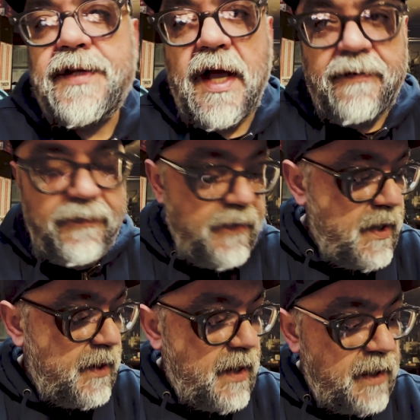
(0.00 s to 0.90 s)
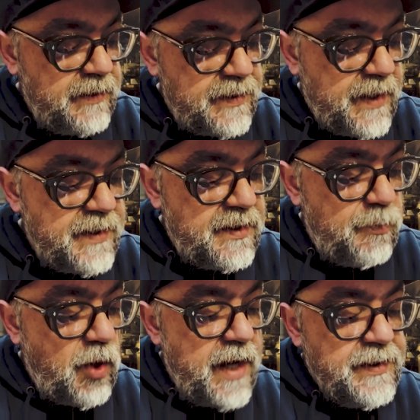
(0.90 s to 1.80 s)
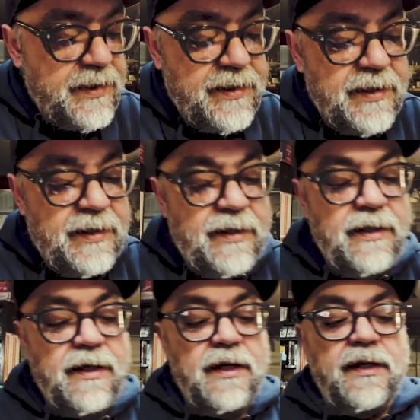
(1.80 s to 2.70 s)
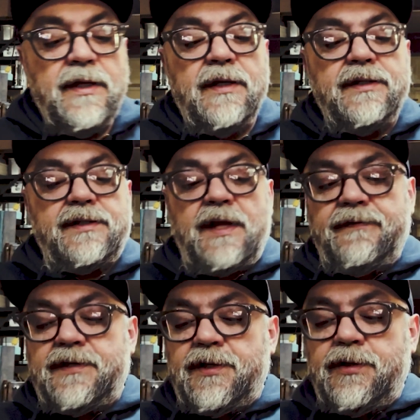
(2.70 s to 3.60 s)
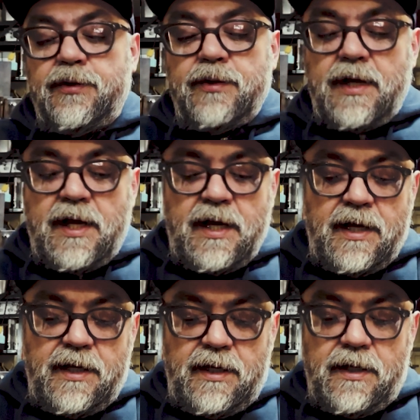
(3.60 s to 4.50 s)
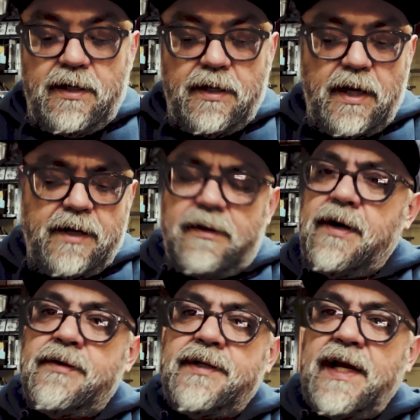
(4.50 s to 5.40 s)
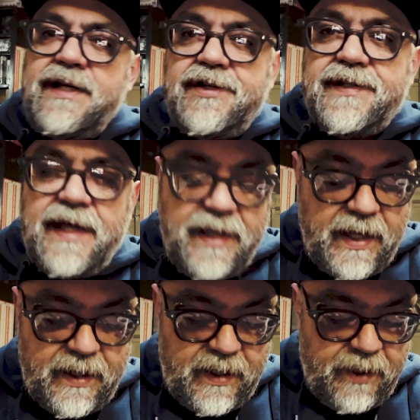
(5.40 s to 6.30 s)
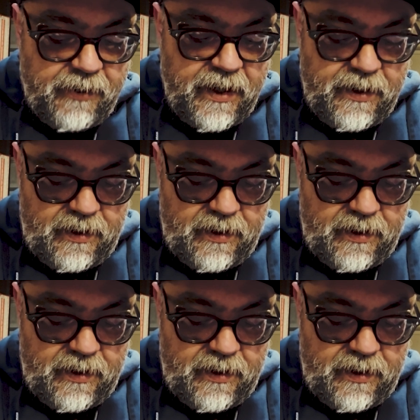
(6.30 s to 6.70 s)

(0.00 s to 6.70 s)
off, I'll discuss the prices and stuff too. I don't know. Did I just say that? Anyway,